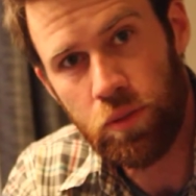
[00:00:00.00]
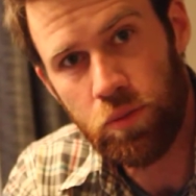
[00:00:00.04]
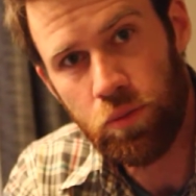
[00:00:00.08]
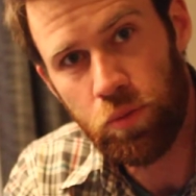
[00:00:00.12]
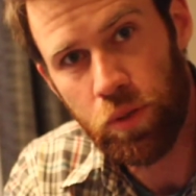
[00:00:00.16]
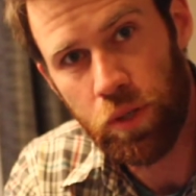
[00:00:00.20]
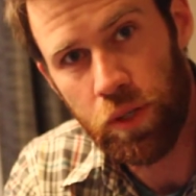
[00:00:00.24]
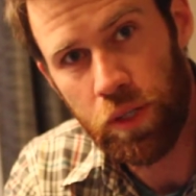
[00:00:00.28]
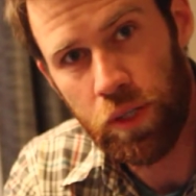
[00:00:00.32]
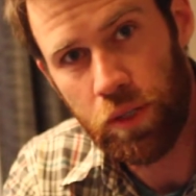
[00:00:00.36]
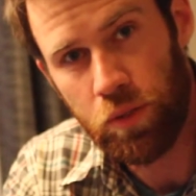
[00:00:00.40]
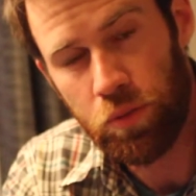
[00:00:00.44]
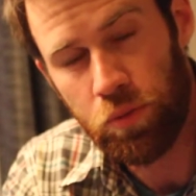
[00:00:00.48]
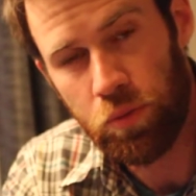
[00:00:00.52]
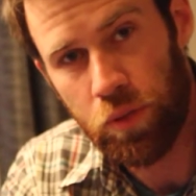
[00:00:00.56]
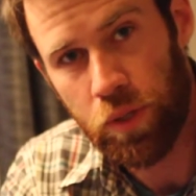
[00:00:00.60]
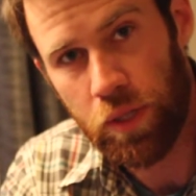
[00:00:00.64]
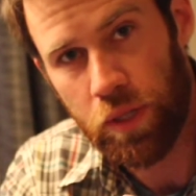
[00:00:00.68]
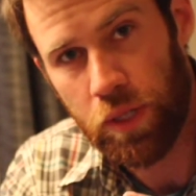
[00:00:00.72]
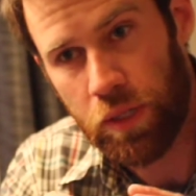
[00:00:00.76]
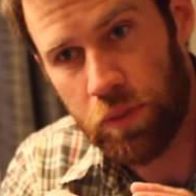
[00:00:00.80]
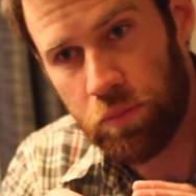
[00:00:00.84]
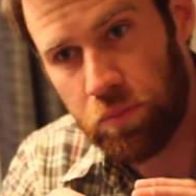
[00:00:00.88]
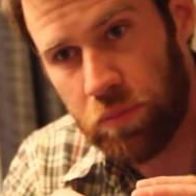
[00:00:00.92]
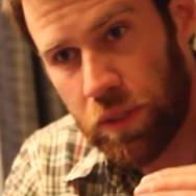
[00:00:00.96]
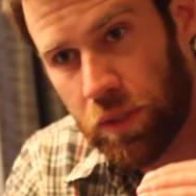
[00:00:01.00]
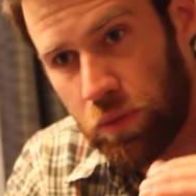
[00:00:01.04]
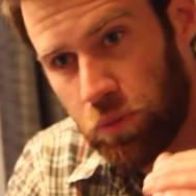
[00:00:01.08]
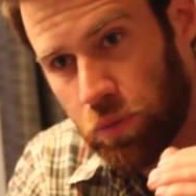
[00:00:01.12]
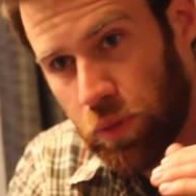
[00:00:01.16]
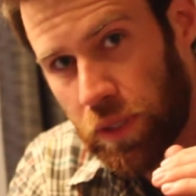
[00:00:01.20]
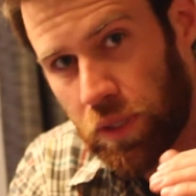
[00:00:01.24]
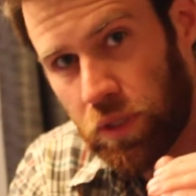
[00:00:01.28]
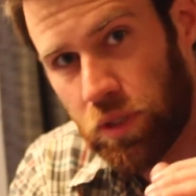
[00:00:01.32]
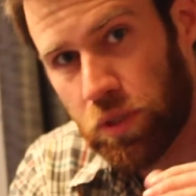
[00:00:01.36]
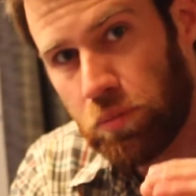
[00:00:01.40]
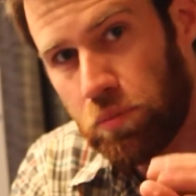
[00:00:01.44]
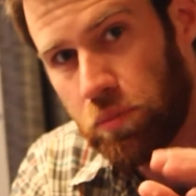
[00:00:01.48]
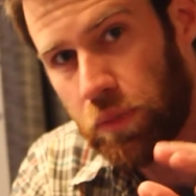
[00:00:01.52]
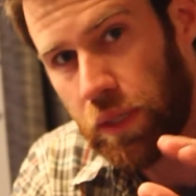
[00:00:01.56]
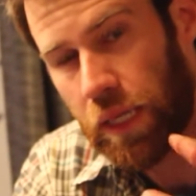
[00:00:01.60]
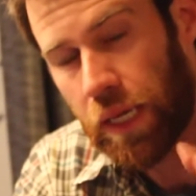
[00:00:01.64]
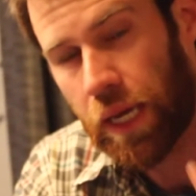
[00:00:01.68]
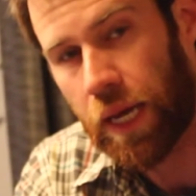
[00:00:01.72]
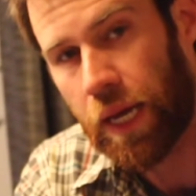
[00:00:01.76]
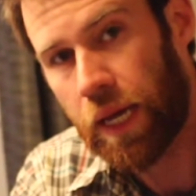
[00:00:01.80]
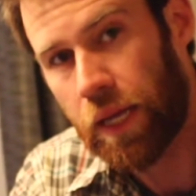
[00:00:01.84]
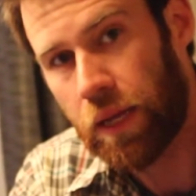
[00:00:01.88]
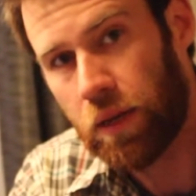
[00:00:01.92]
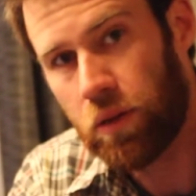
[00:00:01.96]
We're gonna be reaching
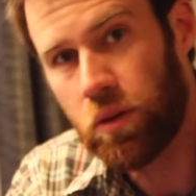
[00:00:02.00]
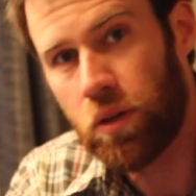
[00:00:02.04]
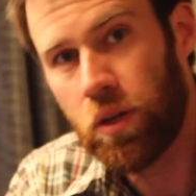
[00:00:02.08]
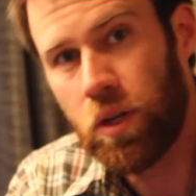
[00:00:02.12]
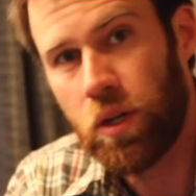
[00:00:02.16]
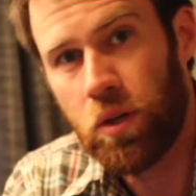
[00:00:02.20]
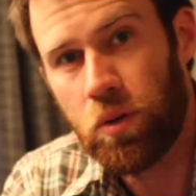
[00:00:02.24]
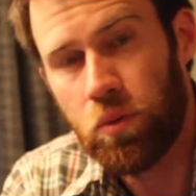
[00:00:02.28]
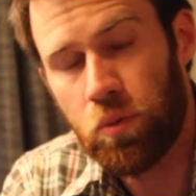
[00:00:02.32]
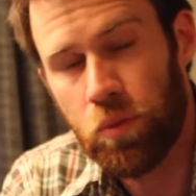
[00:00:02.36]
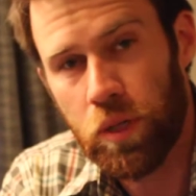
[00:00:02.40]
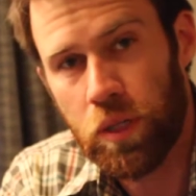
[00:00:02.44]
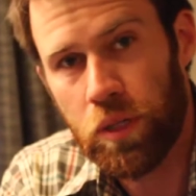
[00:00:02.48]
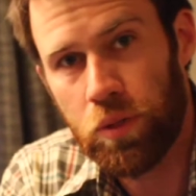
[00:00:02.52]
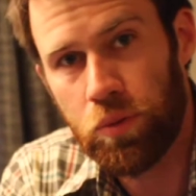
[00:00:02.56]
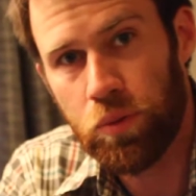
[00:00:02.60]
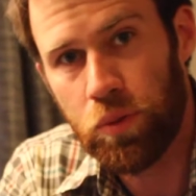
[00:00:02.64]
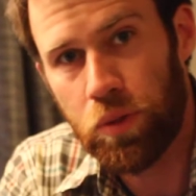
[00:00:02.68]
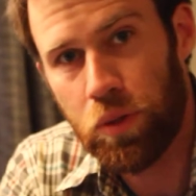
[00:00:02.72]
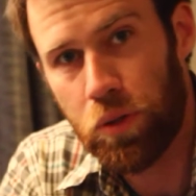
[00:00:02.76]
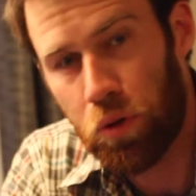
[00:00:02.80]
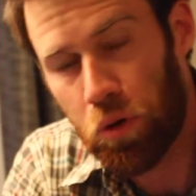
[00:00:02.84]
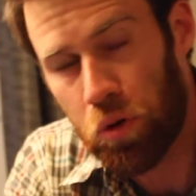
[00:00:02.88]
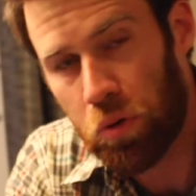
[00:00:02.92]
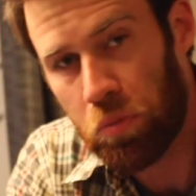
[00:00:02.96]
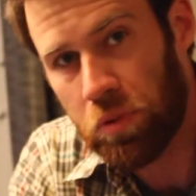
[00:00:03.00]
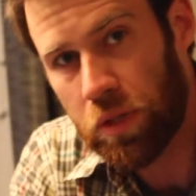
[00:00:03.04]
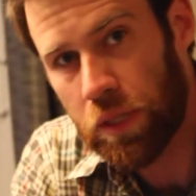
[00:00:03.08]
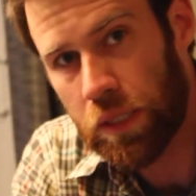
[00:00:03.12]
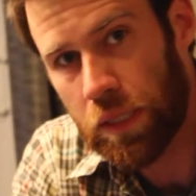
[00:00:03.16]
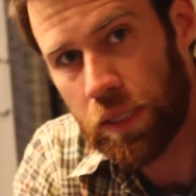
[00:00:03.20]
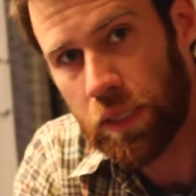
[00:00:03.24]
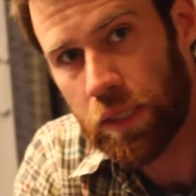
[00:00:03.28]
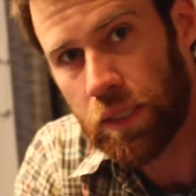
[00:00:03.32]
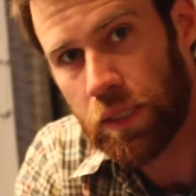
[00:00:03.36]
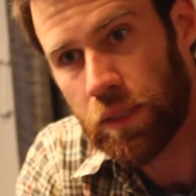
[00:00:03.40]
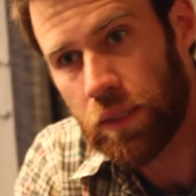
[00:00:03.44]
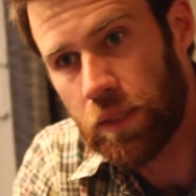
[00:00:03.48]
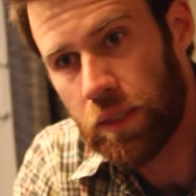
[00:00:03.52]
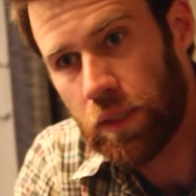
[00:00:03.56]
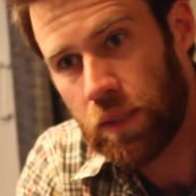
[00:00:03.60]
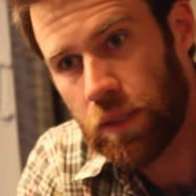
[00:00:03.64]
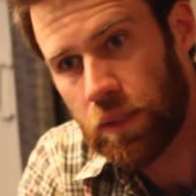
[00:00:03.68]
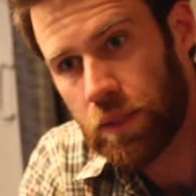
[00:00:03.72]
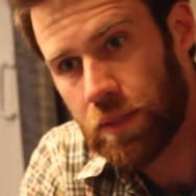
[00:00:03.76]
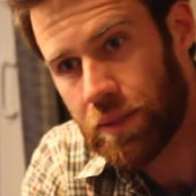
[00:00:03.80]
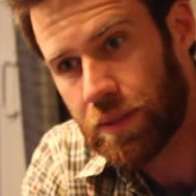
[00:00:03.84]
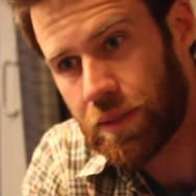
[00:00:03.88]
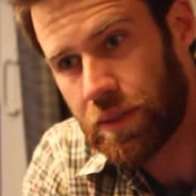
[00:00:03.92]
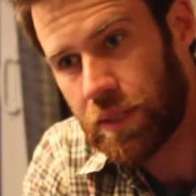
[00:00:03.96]
beyond what you would normally
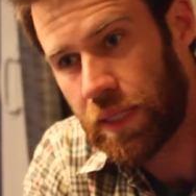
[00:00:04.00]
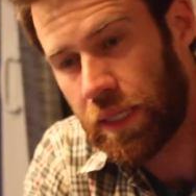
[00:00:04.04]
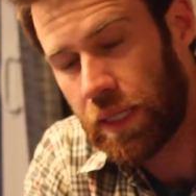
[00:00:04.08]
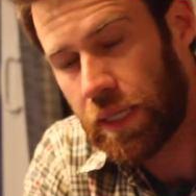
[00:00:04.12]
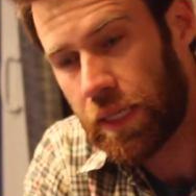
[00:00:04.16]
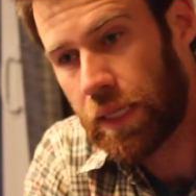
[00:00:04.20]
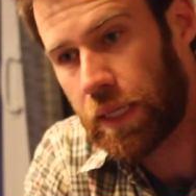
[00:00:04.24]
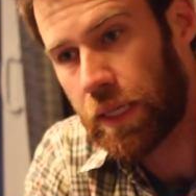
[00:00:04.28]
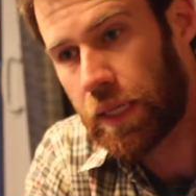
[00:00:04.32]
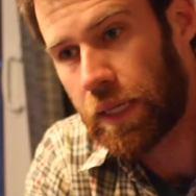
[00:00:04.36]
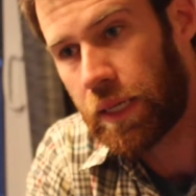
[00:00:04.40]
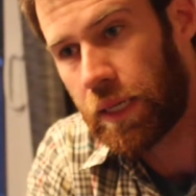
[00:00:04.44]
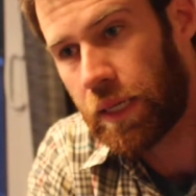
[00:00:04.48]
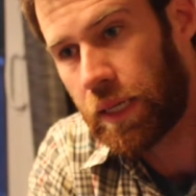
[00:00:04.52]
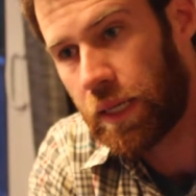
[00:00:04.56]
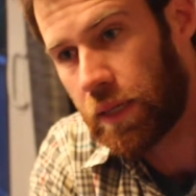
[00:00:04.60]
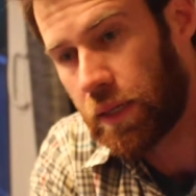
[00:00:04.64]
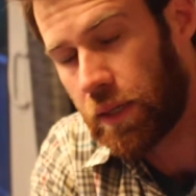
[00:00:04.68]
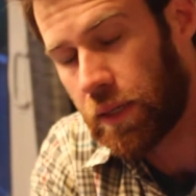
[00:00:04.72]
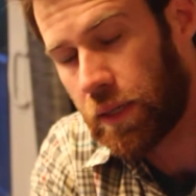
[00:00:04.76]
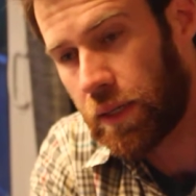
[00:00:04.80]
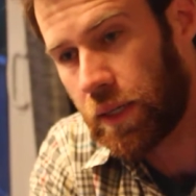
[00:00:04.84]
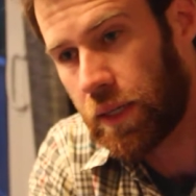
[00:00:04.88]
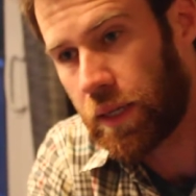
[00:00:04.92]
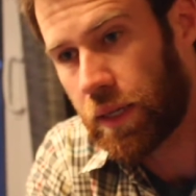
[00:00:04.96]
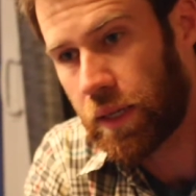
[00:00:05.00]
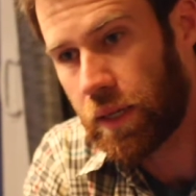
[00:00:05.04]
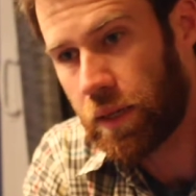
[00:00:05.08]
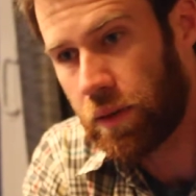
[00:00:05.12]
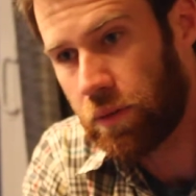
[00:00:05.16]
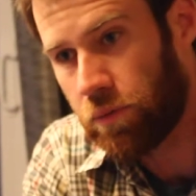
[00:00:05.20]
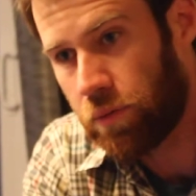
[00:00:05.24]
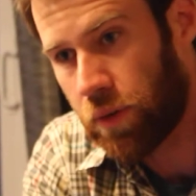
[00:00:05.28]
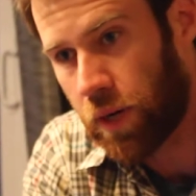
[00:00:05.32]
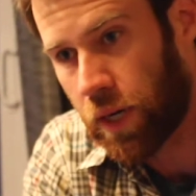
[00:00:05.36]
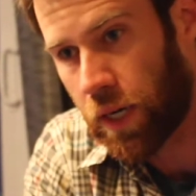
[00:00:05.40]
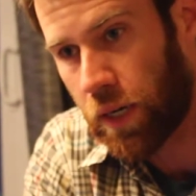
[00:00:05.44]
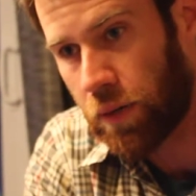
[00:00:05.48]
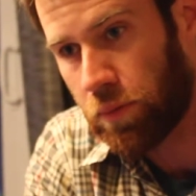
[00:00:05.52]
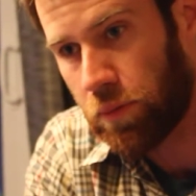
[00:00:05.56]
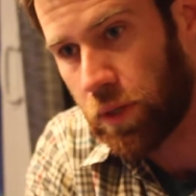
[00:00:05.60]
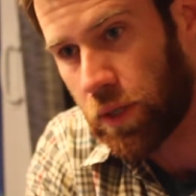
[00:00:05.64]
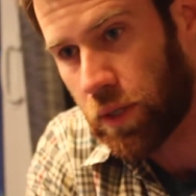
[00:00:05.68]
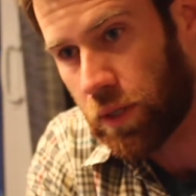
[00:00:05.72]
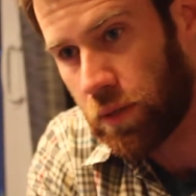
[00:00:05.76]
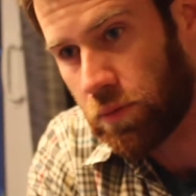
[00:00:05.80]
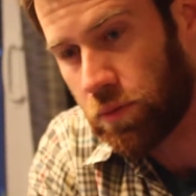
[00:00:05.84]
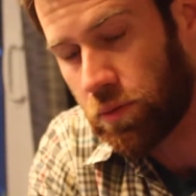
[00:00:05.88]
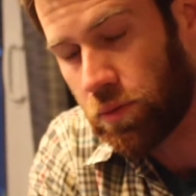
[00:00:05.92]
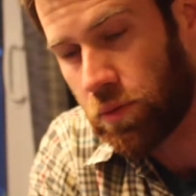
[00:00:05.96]
see in an environment